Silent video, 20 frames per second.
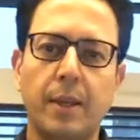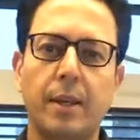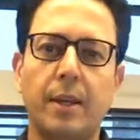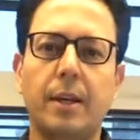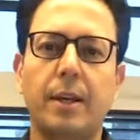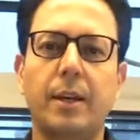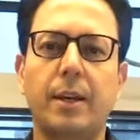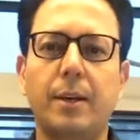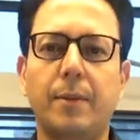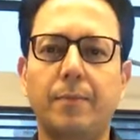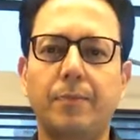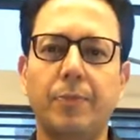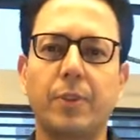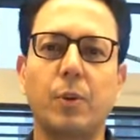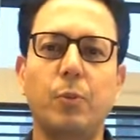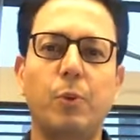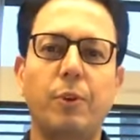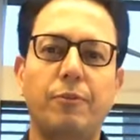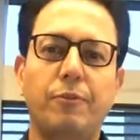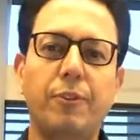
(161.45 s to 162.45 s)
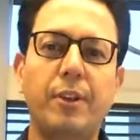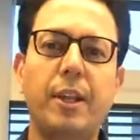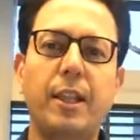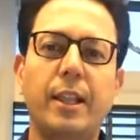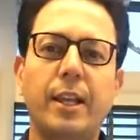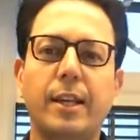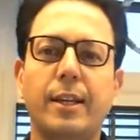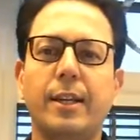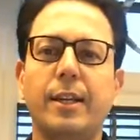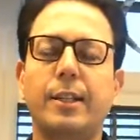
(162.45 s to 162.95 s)
uh, we feel
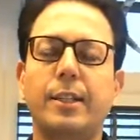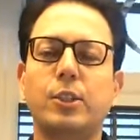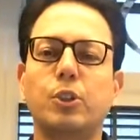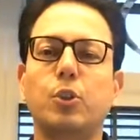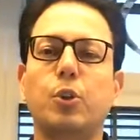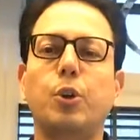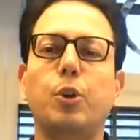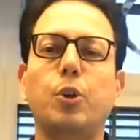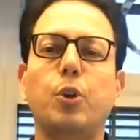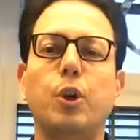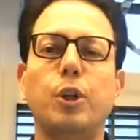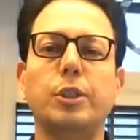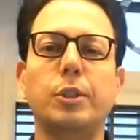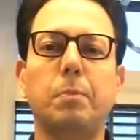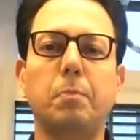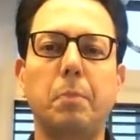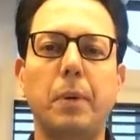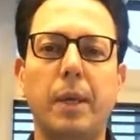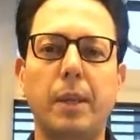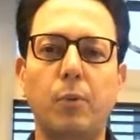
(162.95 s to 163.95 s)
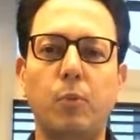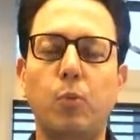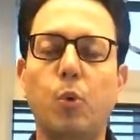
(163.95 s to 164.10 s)
that it is going to cause a pain.